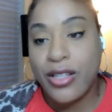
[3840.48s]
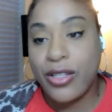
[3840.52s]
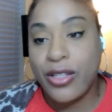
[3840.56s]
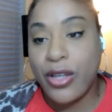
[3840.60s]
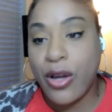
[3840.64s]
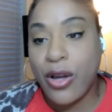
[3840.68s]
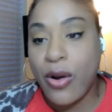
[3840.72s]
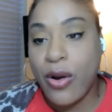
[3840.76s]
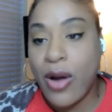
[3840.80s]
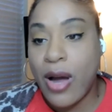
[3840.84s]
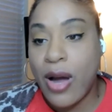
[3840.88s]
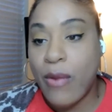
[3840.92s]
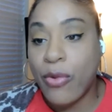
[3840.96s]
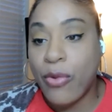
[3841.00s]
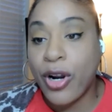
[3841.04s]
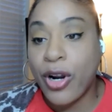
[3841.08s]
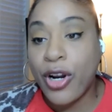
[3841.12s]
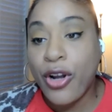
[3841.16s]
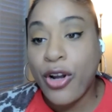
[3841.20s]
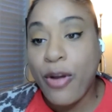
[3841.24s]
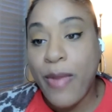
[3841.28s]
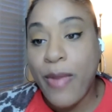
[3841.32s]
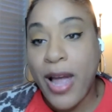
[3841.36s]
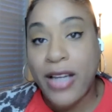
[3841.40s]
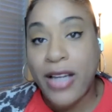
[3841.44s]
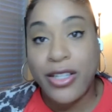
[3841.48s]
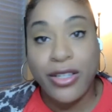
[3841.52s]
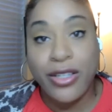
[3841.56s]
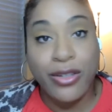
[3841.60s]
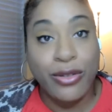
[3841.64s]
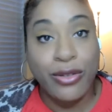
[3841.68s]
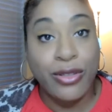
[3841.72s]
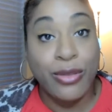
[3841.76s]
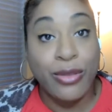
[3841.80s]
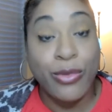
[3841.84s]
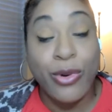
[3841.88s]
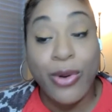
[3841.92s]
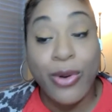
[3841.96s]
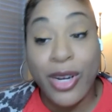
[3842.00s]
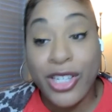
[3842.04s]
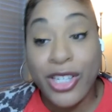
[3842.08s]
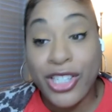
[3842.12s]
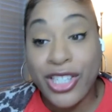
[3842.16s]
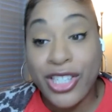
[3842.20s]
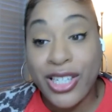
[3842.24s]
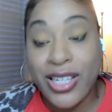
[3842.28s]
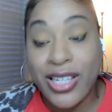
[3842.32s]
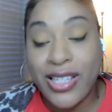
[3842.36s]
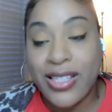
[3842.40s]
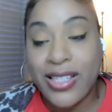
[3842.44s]
So we're going to go back to some
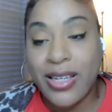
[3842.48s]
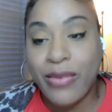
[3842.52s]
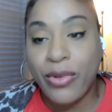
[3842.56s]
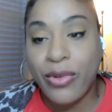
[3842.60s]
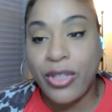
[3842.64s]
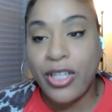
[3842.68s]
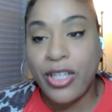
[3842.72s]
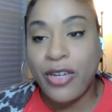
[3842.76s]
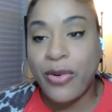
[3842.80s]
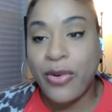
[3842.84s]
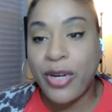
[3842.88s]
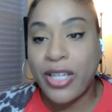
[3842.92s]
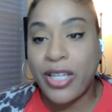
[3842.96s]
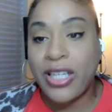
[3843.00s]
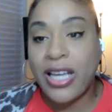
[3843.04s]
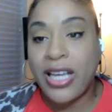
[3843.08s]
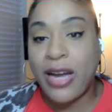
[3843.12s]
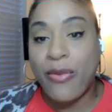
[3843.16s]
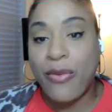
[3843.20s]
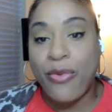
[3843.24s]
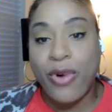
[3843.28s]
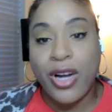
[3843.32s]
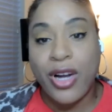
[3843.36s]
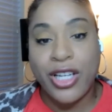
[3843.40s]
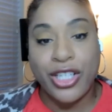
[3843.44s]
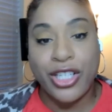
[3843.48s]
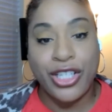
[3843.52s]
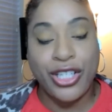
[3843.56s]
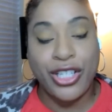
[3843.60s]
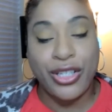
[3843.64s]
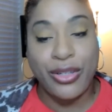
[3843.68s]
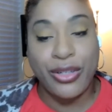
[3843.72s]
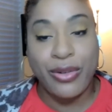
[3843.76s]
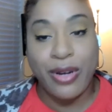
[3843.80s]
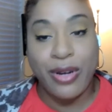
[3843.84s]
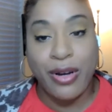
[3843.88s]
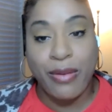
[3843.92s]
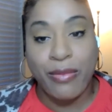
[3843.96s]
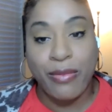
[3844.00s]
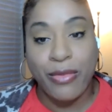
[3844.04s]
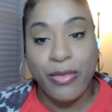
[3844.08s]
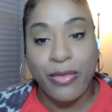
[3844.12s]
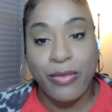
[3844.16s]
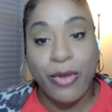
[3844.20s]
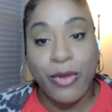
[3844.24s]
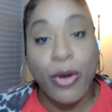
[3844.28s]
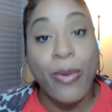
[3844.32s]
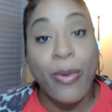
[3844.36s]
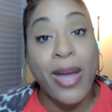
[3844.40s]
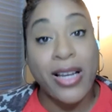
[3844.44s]
questions, and really quickly, I want to
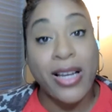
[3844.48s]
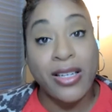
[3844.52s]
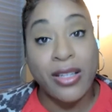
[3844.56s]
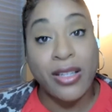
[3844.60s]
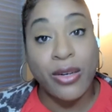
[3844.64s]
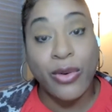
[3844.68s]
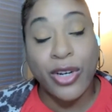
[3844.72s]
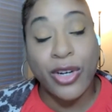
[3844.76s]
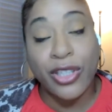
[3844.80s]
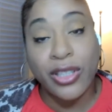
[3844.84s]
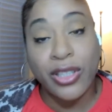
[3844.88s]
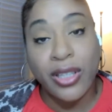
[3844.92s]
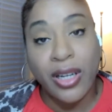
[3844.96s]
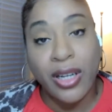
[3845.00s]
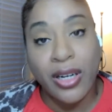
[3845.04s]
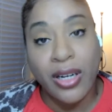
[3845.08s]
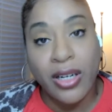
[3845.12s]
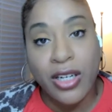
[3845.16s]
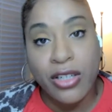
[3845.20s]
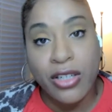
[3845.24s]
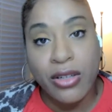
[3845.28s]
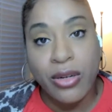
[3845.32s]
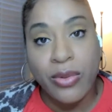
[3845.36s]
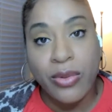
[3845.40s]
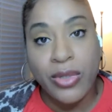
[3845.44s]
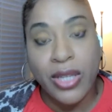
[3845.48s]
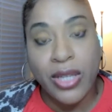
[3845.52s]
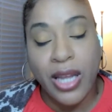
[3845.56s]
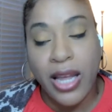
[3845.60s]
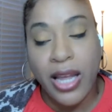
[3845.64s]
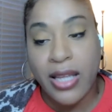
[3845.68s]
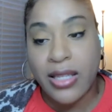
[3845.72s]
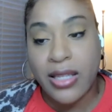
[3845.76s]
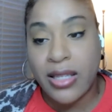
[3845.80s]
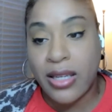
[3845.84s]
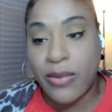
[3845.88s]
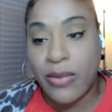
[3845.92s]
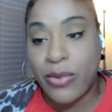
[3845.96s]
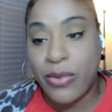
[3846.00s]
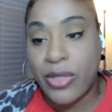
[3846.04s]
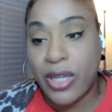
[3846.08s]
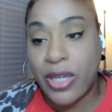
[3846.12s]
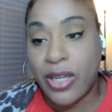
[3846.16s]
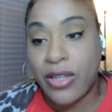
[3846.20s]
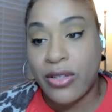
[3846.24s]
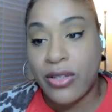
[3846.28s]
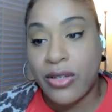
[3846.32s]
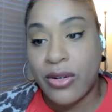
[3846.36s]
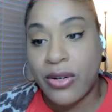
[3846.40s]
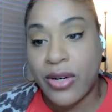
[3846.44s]
go back to the question that Andre was
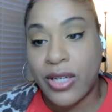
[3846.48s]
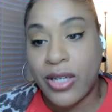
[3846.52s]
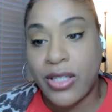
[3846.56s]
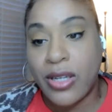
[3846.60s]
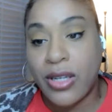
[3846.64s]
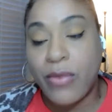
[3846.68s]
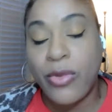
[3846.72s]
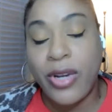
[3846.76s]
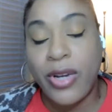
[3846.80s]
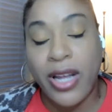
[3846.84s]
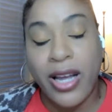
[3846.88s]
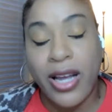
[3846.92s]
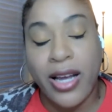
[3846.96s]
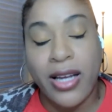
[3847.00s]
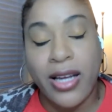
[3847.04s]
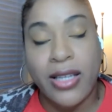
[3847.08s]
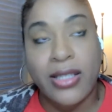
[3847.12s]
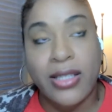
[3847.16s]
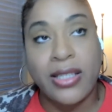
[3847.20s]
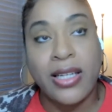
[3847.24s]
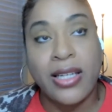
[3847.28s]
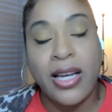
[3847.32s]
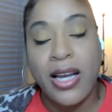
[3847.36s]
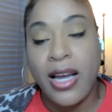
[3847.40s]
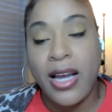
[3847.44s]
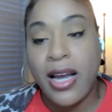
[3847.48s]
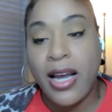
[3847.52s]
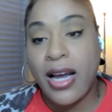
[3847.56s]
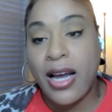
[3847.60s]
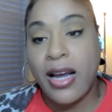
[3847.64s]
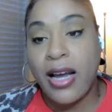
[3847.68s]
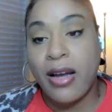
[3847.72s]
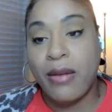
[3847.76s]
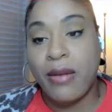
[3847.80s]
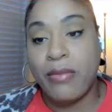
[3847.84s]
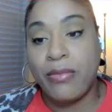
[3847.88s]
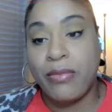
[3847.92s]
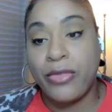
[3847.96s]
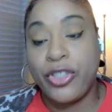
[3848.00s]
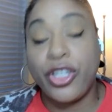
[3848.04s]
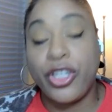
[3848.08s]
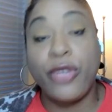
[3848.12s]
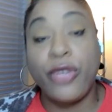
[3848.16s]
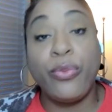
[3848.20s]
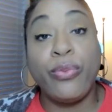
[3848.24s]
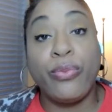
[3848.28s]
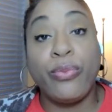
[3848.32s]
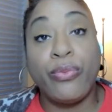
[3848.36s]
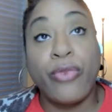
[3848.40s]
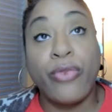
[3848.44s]
answering. Someone asked,
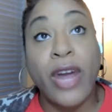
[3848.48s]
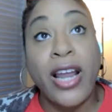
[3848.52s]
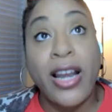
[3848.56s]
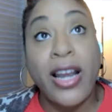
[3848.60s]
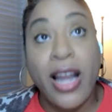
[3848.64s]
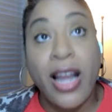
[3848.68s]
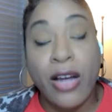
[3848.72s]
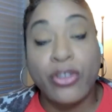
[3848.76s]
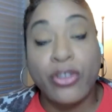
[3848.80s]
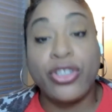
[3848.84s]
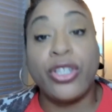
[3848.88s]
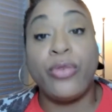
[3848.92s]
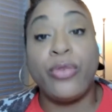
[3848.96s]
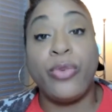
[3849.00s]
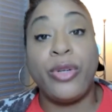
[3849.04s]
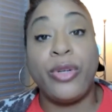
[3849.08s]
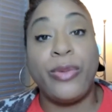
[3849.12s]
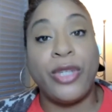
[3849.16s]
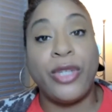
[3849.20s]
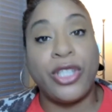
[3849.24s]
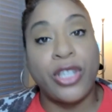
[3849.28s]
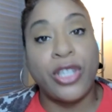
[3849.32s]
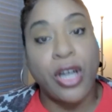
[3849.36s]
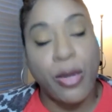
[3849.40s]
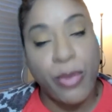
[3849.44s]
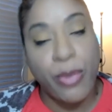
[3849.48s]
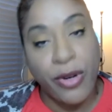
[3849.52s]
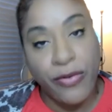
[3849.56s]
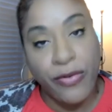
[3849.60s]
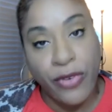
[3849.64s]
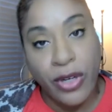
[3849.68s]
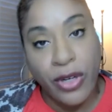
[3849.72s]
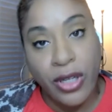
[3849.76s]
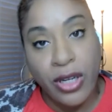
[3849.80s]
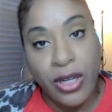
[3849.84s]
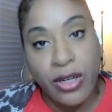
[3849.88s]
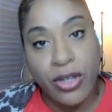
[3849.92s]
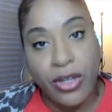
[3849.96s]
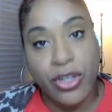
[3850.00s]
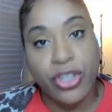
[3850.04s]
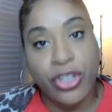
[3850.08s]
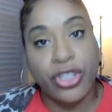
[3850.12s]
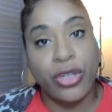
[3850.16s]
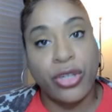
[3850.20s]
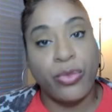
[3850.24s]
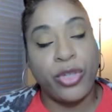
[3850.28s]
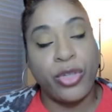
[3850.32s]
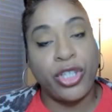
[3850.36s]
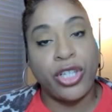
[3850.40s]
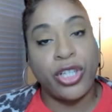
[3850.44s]
should we be shopping for lenders?
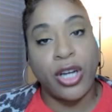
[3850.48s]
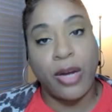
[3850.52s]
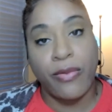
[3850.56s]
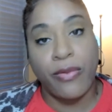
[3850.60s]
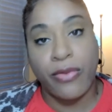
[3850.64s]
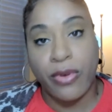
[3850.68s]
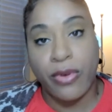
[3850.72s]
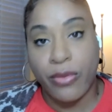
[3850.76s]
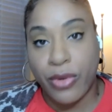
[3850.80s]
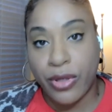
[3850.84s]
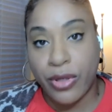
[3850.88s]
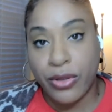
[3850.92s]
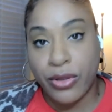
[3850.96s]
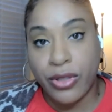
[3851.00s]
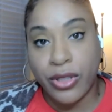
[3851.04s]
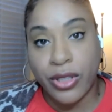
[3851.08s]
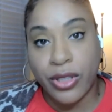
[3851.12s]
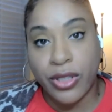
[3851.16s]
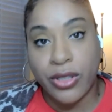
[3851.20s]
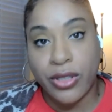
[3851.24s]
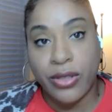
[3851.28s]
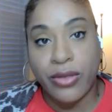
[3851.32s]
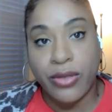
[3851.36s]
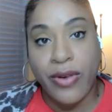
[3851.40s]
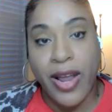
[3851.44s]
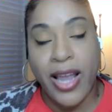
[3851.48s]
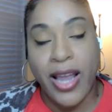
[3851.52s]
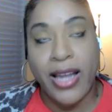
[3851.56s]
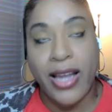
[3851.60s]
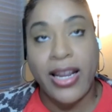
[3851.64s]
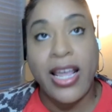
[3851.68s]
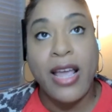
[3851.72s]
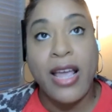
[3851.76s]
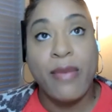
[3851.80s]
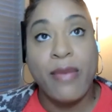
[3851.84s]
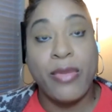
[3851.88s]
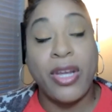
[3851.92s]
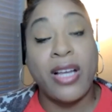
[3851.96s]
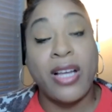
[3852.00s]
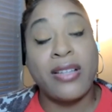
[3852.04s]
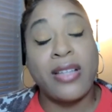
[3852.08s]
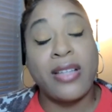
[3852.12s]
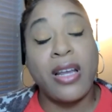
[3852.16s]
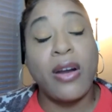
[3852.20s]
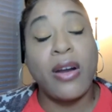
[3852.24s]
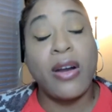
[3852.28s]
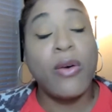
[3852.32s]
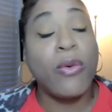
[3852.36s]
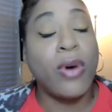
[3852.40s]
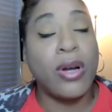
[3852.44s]
Should we shop for realtors, right? Because
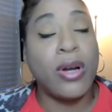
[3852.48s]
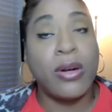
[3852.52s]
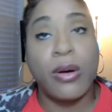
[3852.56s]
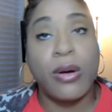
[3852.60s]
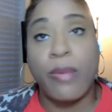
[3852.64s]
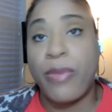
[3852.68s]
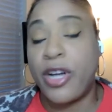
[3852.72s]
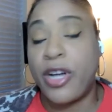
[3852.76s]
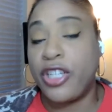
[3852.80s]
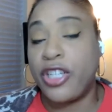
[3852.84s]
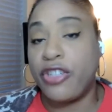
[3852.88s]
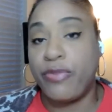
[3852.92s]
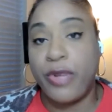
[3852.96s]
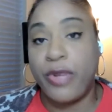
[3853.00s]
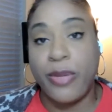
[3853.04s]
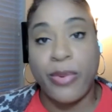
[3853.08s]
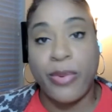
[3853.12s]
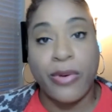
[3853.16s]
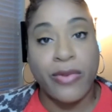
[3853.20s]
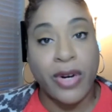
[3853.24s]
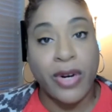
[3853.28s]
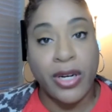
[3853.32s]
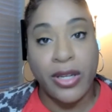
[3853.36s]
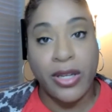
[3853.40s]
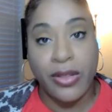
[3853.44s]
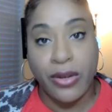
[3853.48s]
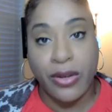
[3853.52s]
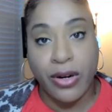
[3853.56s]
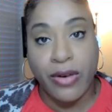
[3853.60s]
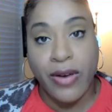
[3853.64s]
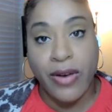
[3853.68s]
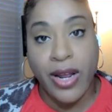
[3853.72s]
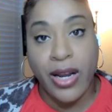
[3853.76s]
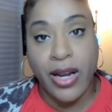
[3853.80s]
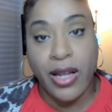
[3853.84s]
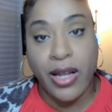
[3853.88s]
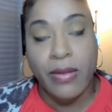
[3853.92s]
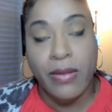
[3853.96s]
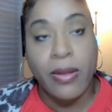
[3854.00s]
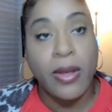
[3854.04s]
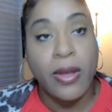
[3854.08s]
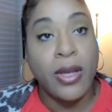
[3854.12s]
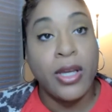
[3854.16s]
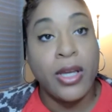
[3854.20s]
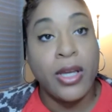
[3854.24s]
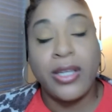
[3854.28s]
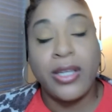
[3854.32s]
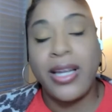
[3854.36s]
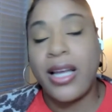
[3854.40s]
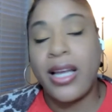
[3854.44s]
they don't want a bunch of people running their credit.
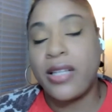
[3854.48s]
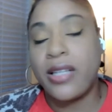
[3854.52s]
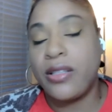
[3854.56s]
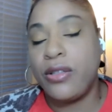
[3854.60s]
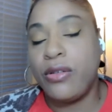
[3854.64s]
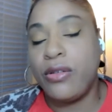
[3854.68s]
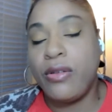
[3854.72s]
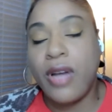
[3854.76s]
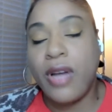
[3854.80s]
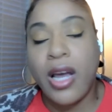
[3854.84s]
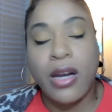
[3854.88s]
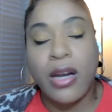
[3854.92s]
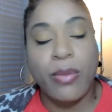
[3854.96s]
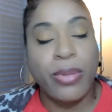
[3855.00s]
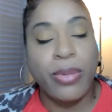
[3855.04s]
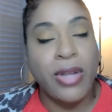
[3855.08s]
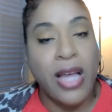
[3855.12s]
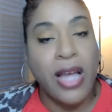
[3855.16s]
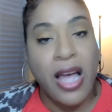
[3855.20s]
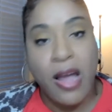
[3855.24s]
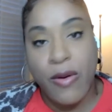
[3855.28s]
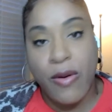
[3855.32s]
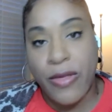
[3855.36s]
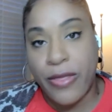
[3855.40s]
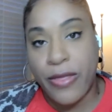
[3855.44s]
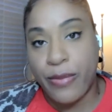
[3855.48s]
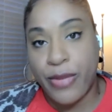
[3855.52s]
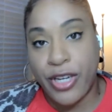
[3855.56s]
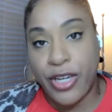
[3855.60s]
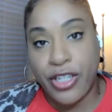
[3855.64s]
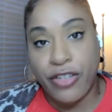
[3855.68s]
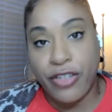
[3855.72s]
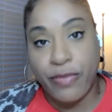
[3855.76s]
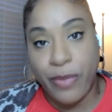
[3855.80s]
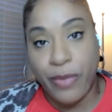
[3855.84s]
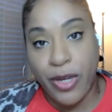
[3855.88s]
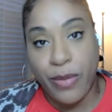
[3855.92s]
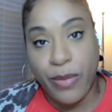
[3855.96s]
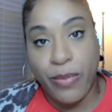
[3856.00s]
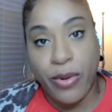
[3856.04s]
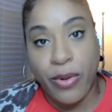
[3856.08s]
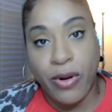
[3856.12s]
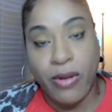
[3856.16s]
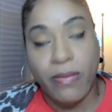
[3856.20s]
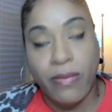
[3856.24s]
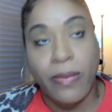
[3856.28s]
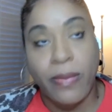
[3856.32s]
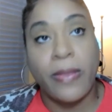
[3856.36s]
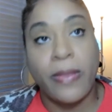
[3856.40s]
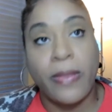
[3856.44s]
Yes, do not apply with a bunch of
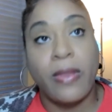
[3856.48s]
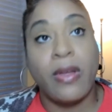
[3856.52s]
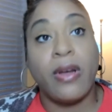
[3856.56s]
people.